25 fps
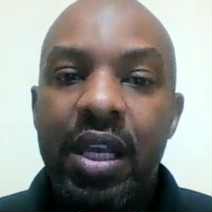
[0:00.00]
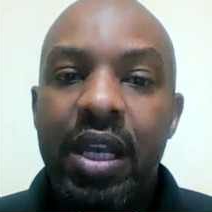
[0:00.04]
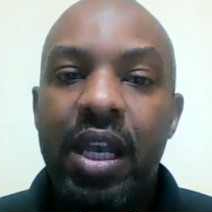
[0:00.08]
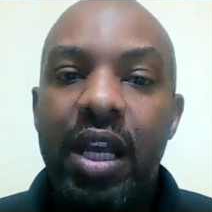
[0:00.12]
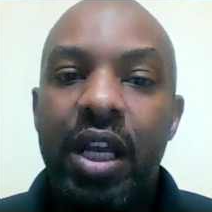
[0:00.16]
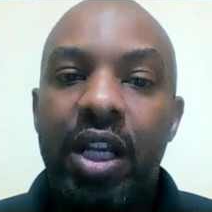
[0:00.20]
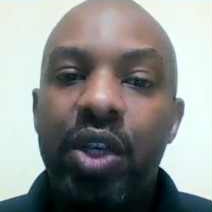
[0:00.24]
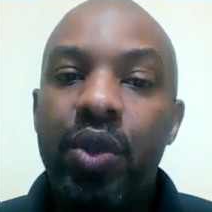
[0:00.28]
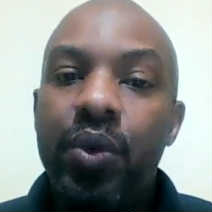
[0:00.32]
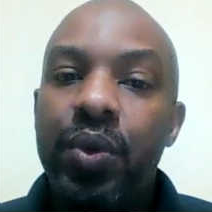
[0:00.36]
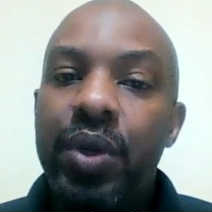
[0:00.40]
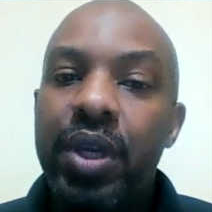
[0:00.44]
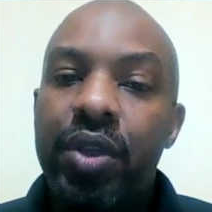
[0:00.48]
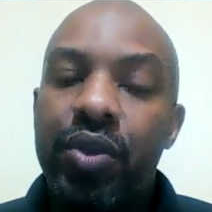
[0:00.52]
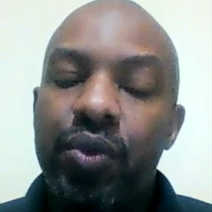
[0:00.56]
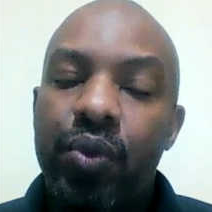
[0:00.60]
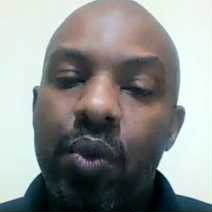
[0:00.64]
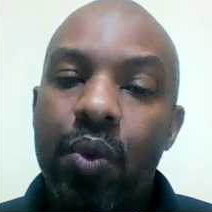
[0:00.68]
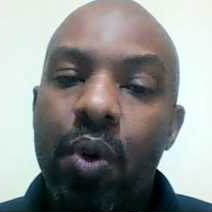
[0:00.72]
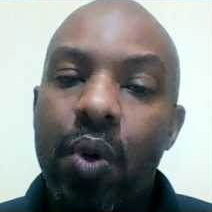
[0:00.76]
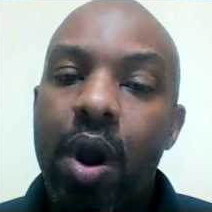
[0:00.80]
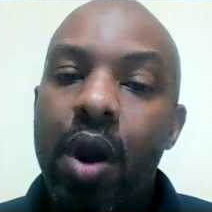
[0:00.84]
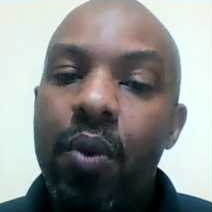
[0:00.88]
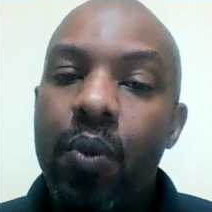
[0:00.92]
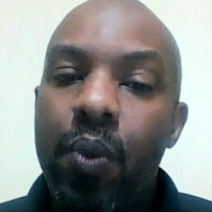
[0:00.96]
including
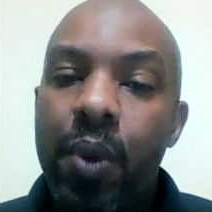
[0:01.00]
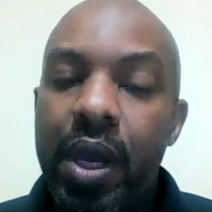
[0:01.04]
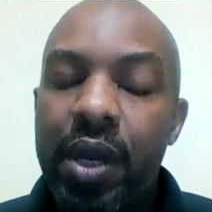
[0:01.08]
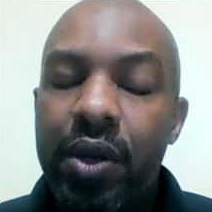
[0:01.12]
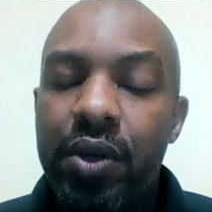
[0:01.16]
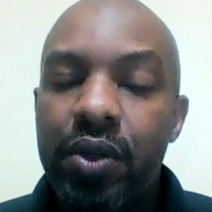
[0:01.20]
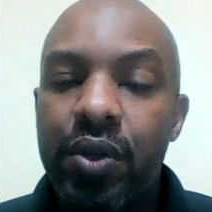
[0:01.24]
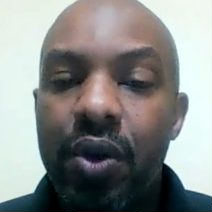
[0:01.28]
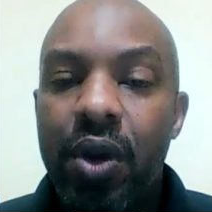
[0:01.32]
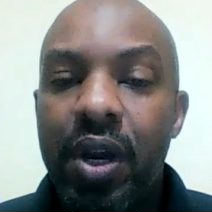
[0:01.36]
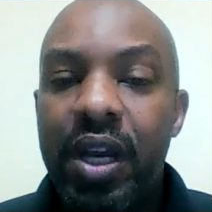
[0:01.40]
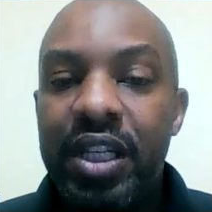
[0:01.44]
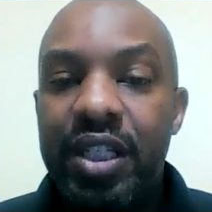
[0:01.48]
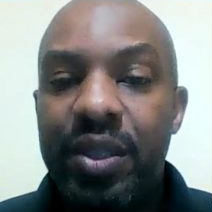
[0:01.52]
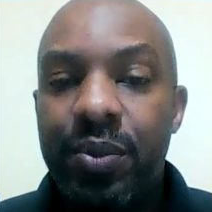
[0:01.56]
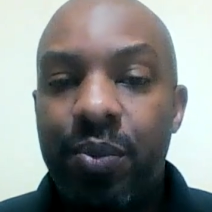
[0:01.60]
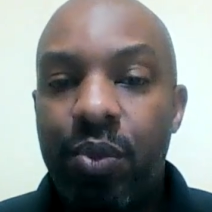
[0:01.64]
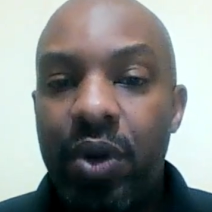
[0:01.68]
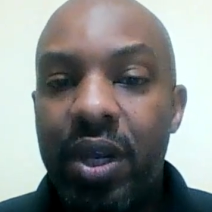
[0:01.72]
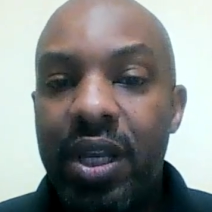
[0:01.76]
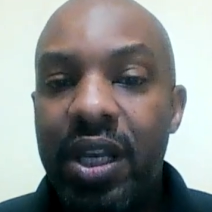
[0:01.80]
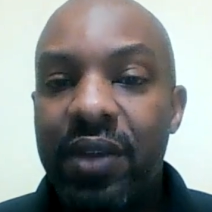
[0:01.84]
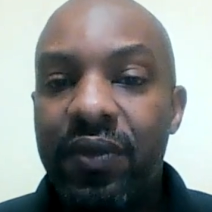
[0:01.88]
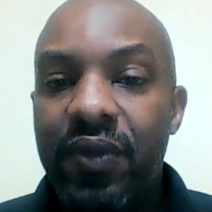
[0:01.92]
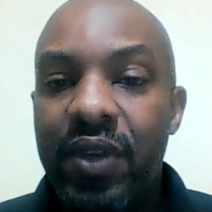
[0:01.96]
through our winter and
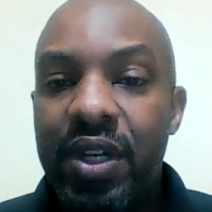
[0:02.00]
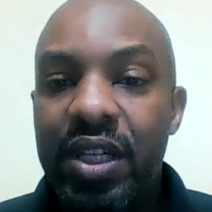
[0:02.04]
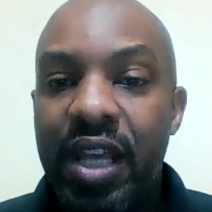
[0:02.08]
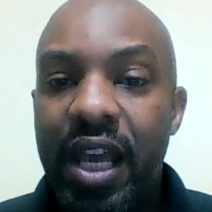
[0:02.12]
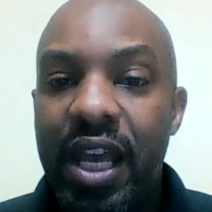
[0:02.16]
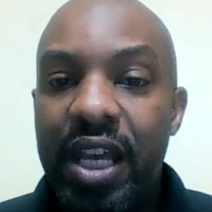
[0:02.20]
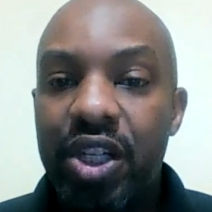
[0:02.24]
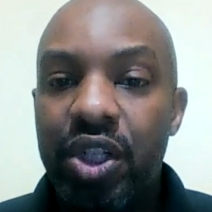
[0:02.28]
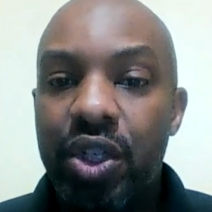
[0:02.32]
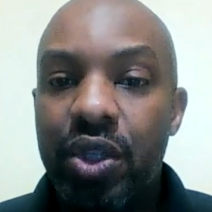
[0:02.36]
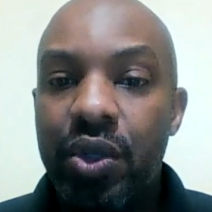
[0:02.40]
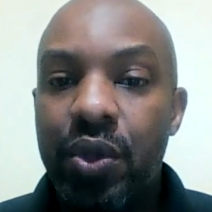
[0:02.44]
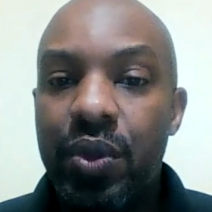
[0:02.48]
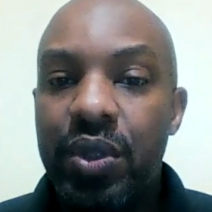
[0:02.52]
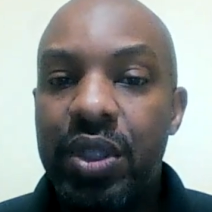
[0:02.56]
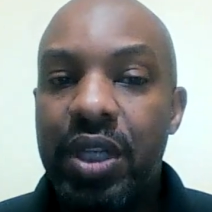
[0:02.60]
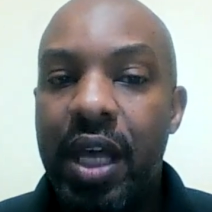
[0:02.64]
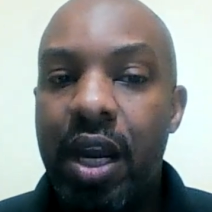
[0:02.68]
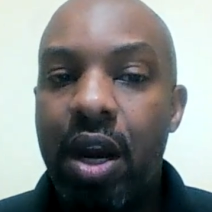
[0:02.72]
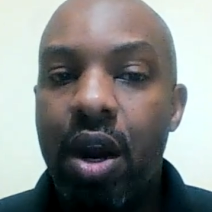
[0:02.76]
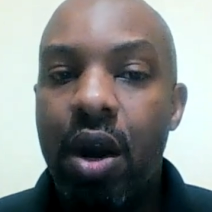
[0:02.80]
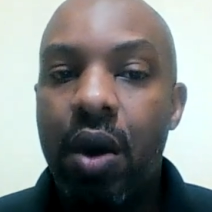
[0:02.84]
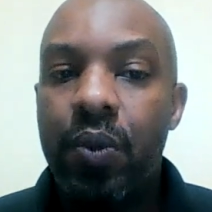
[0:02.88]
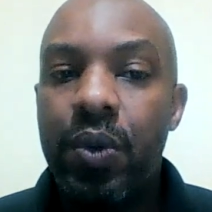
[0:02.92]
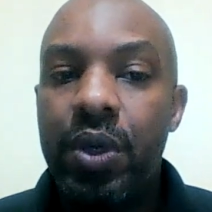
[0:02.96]
spring invitationals
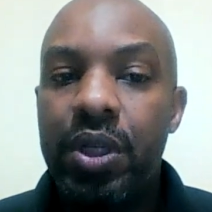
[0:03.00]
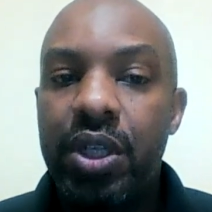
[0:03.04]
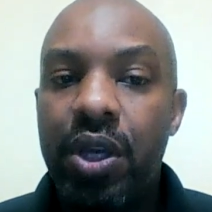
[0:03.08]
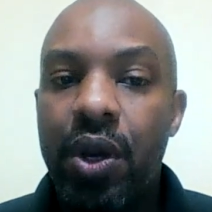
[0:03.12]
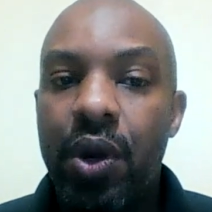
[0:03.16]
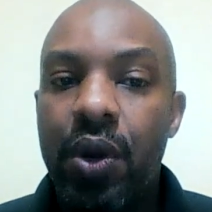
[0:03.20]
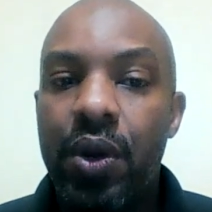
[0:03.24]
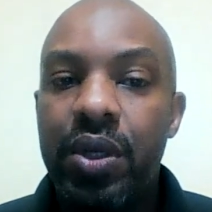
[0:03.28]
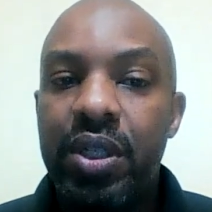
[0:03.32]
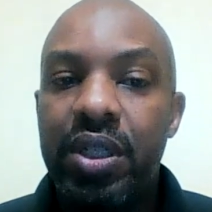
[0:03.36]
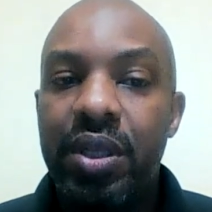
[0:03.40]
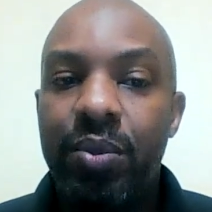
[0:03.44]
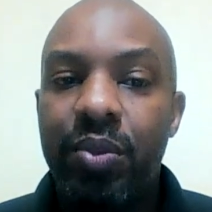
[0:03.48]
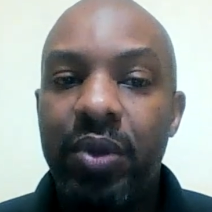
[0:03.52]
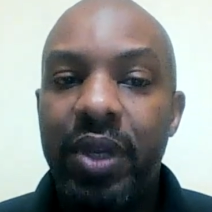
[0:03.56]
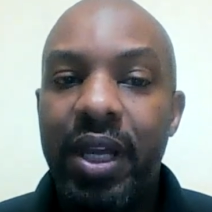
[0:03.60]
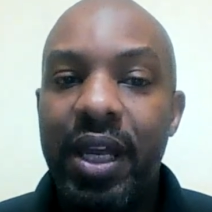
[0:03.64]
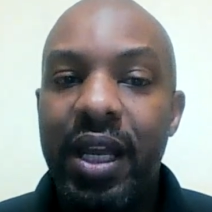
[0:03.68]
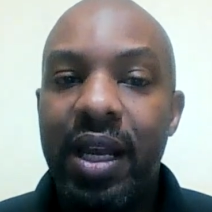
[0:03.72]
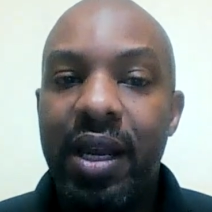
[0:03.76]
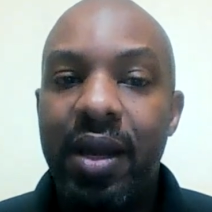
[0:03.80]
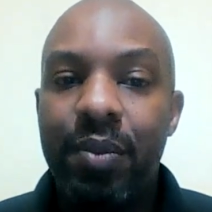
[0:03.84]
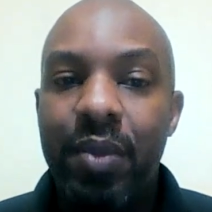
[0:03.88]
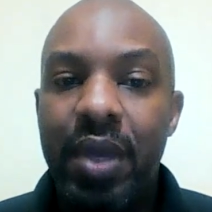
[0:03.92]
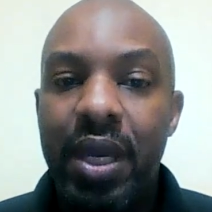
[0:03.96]
that our Return to
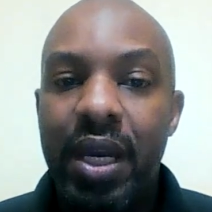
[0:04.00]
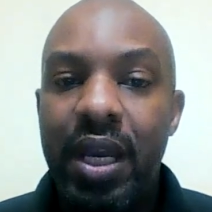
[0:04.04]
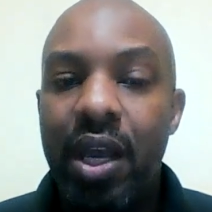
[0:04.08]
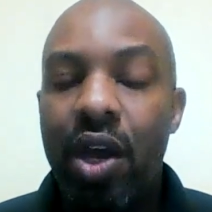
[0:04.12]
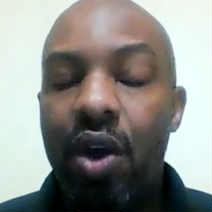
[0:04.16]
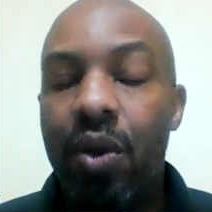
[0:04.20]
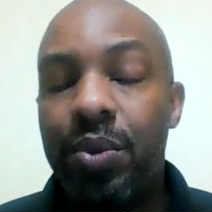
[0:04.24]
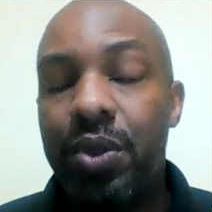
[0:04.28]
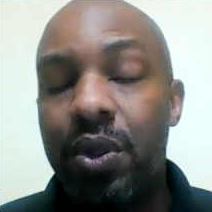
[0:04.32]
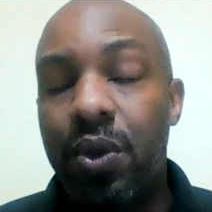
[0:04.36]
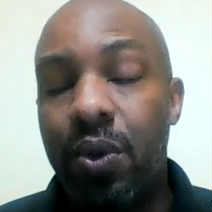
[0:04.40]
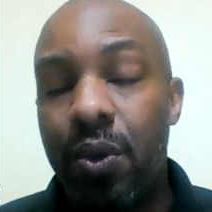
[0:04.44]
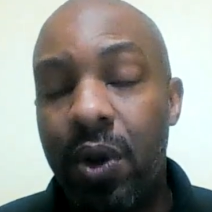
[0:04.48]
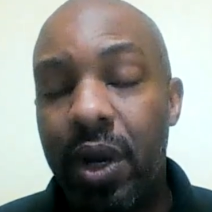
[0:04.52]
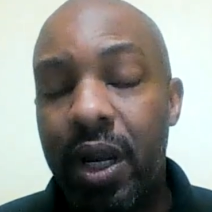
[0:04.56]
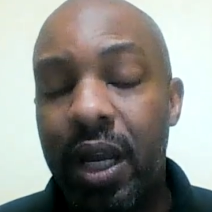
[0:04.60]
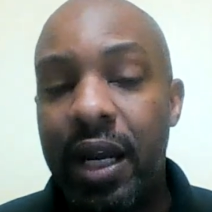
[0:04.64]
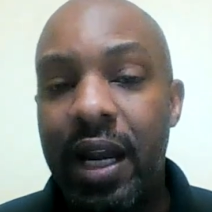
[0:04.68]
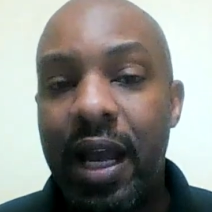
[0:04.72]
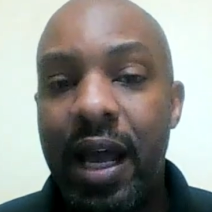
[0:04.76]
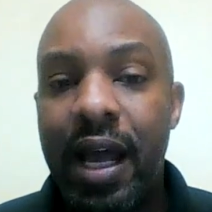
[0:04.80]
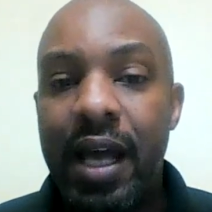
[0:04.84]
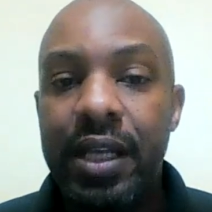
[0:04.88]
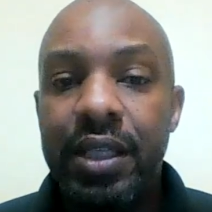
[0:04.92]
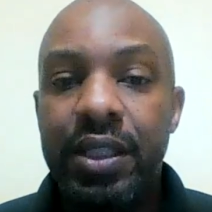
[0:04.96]
Play committee helped to
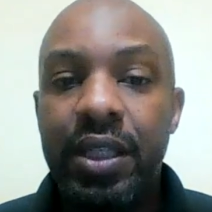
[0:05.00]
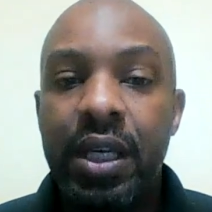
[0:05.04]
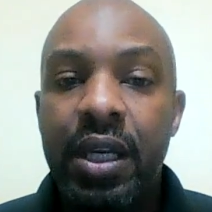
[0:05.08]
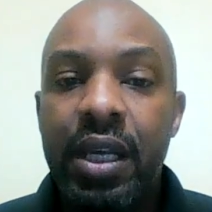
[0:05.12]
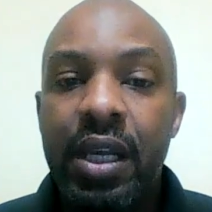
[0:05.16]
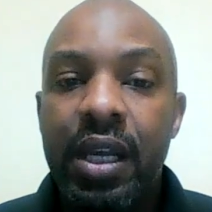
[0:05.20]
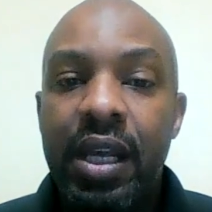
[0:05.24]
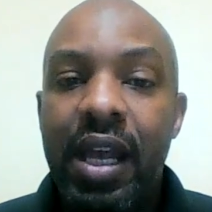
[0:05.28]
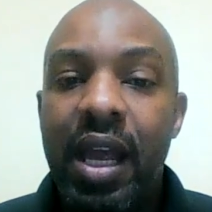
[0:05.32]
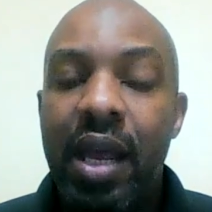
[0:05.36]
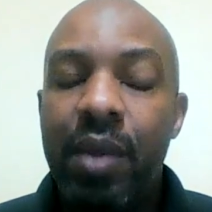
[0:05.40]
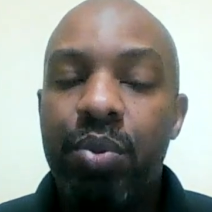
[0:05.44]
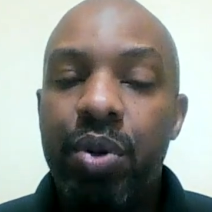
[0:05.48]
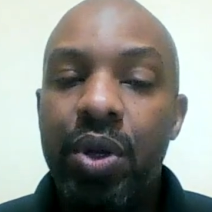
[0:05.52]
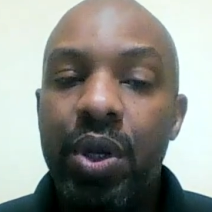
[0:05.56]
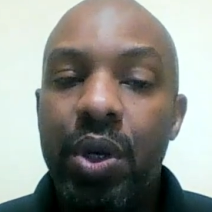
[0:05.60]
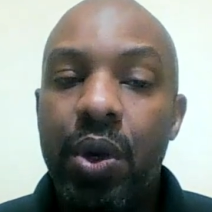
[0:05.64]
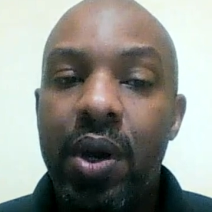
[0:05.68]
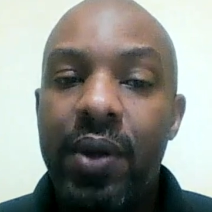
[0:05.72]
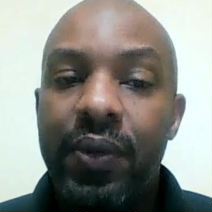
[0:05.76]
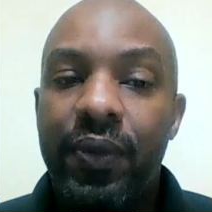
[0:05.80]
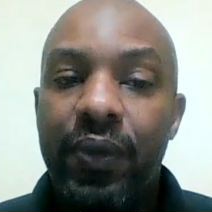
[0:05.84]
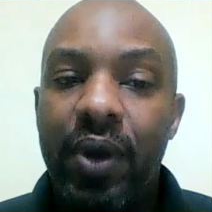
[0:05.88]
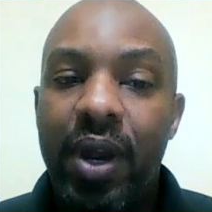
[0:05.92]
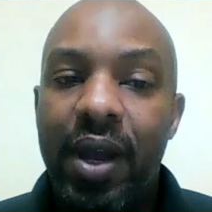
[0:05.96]
organize and put
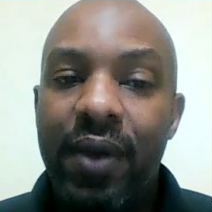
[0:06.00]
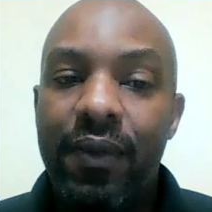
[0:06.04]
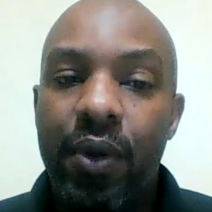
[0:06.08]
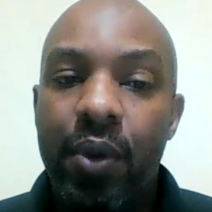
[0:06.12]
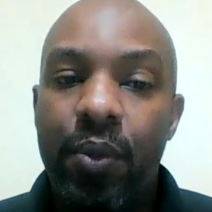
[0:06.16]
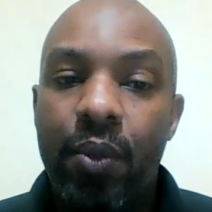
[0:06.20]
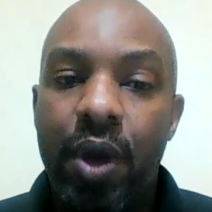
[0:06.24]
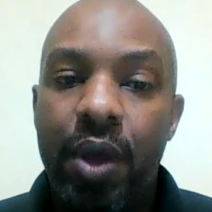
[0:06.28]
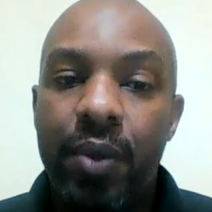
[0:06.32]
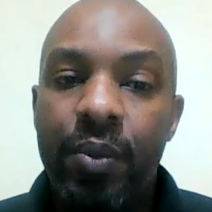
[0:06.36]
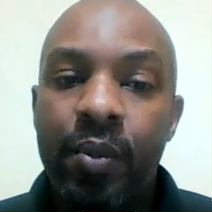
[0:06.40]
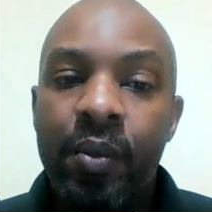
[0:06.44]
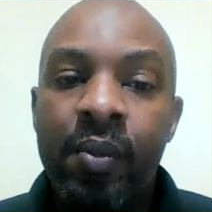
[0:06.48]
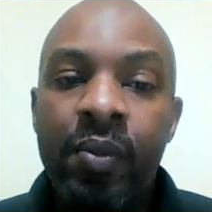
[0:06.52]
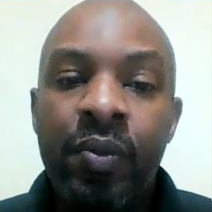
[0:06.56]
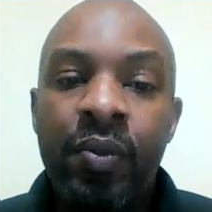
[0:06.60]
on for everyone.